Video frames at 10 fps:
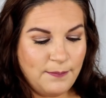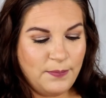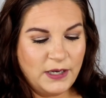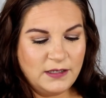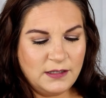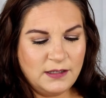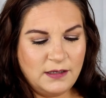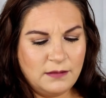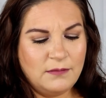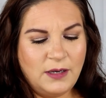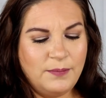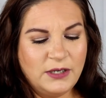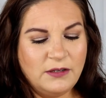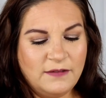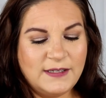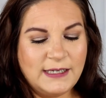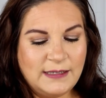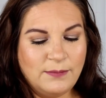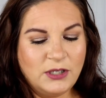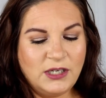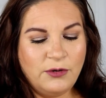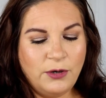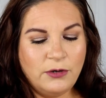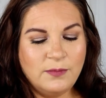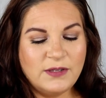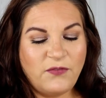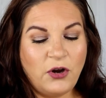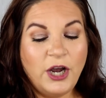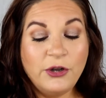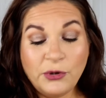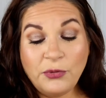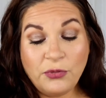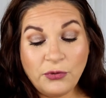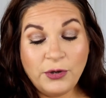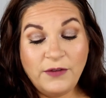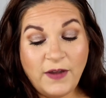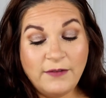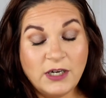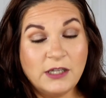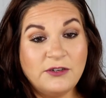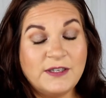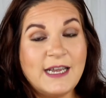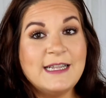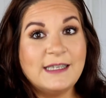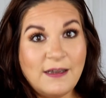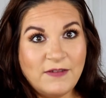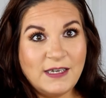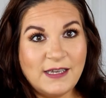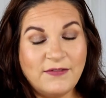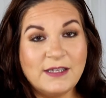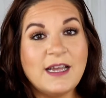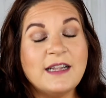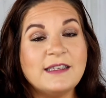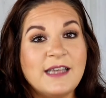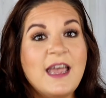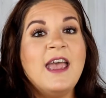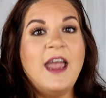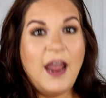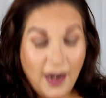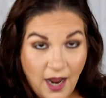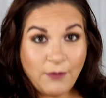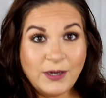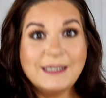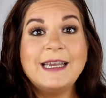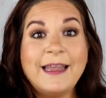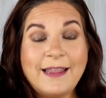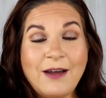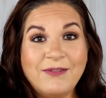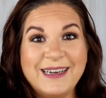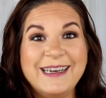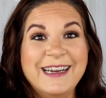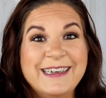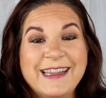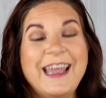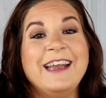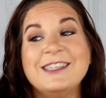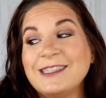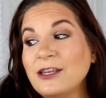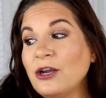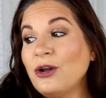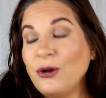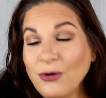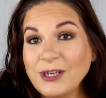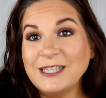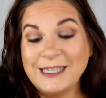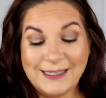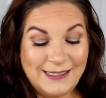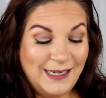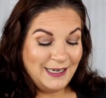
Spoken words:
bundle of 6 multi-chromes for $135.77, and I want to get that one. They just look gorgeous.